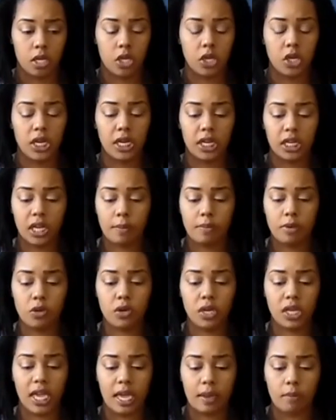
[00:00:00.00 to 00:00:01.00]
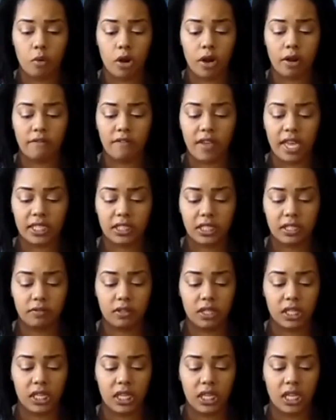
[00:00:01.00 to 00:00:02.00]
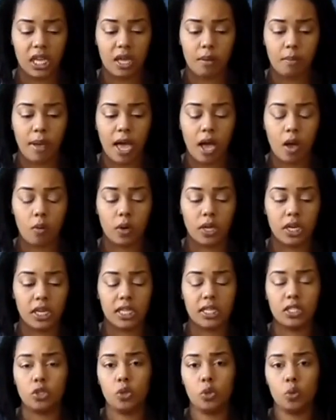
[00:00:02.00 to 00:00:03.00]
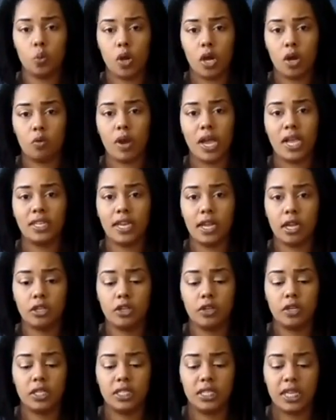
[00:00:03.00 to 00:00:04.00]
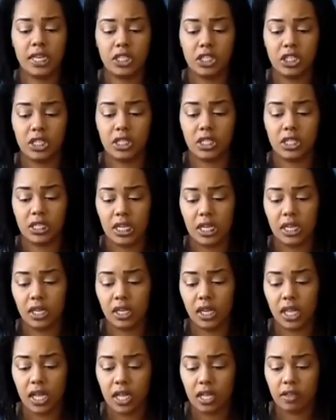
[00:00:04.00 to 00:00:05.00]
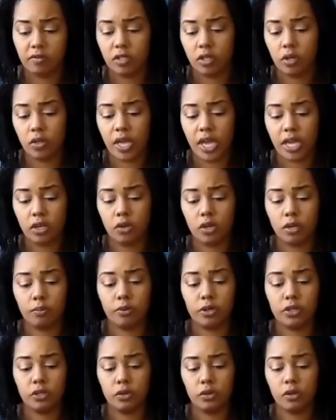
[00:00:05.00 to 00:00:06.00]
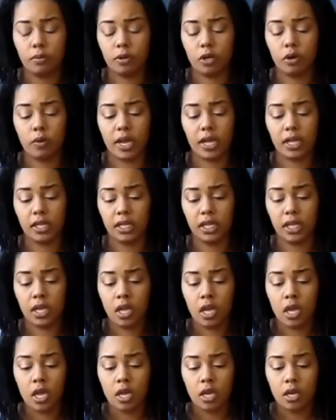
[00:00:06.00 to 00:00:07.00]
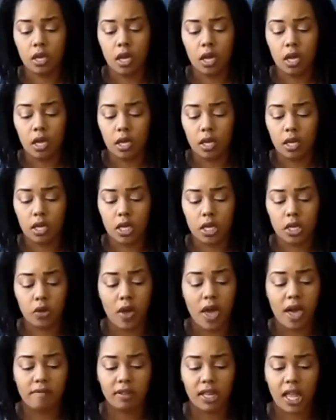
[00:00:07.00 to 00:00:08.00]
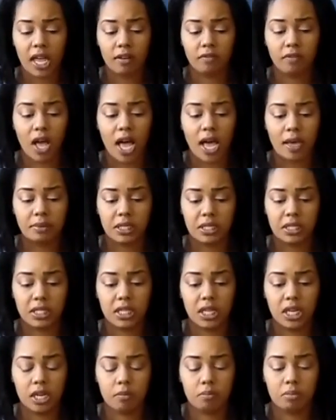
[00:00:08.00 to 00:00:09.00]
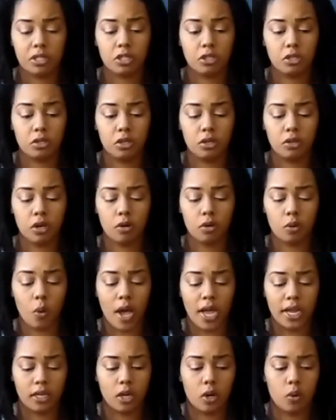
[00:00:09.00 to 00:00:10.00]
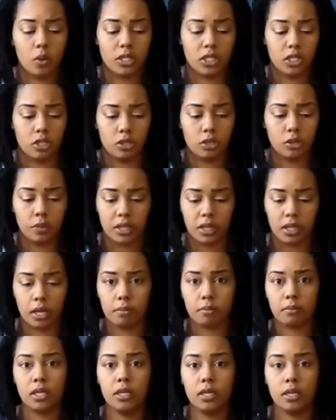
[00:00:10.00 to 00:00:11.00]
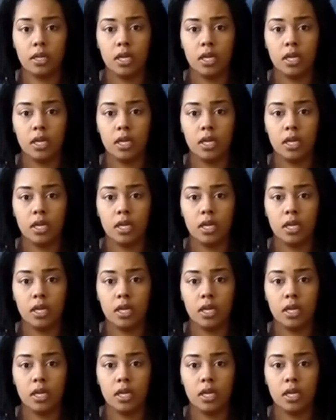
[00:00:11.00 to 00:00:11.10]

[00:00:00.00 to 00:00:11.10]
You need to communicate more effectively about what it is you want. Write down your intentions in love so that you can pursue them correctly. You have a lot of options here, but you don't quite know what to do with them.